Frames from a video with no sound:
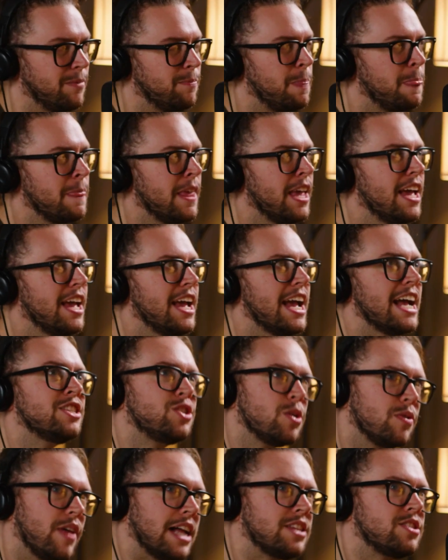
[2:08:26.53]
Yeah. And
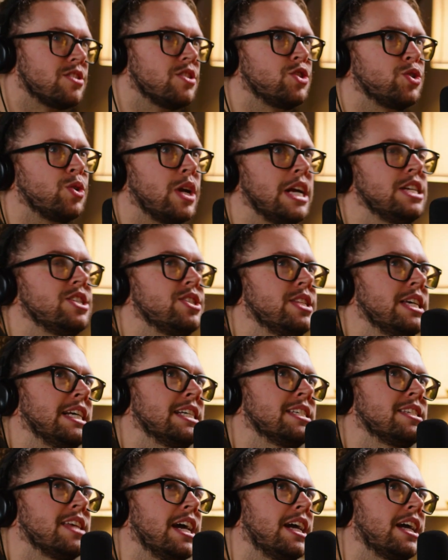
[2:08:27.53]
so that's the strange thing
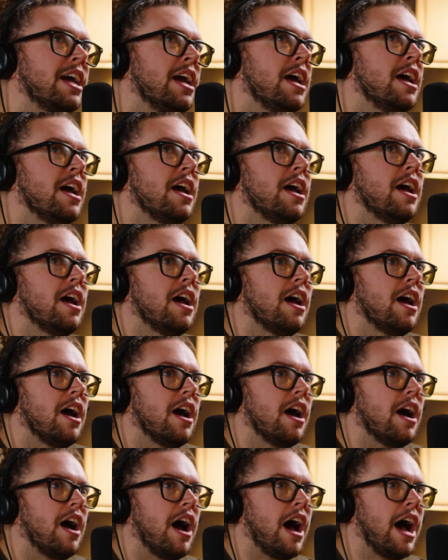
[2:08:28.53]
is like
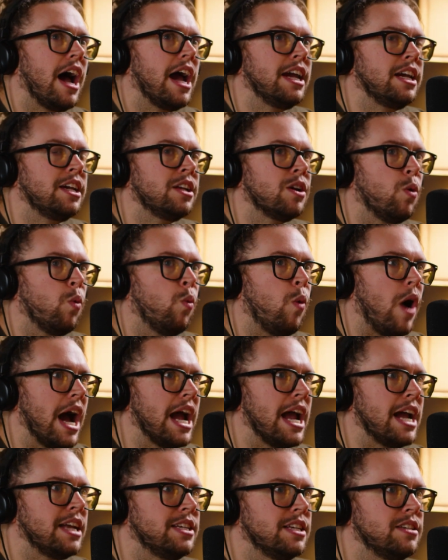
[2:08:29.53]
I you know
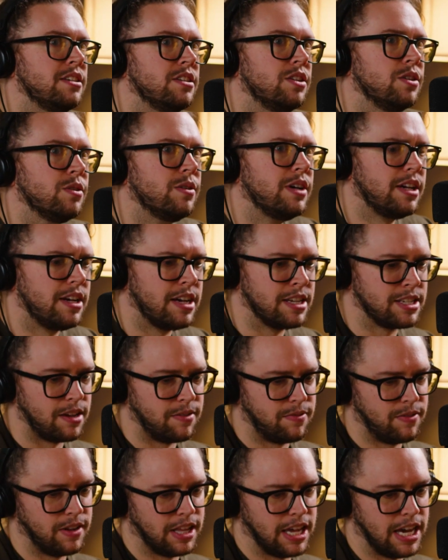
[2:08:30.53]
why I didn't do it is I
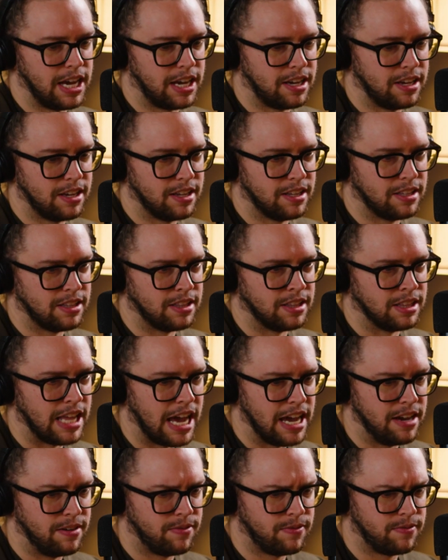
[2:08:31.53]
feel like
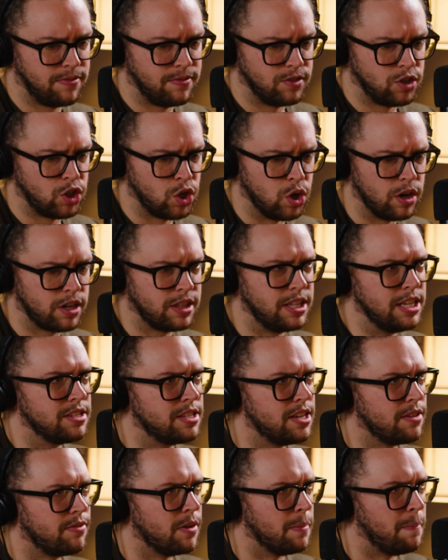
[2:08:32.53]
life took these
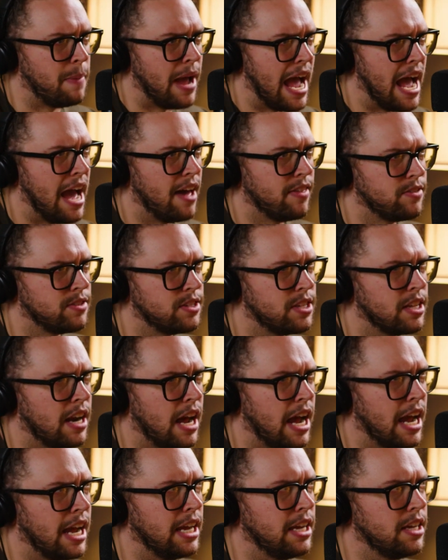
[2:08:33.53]
different paths that
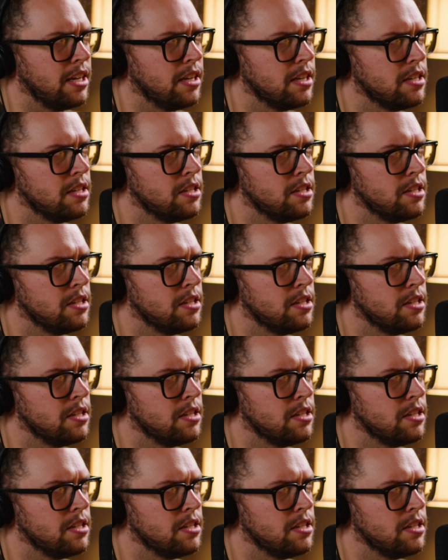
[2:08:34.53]
I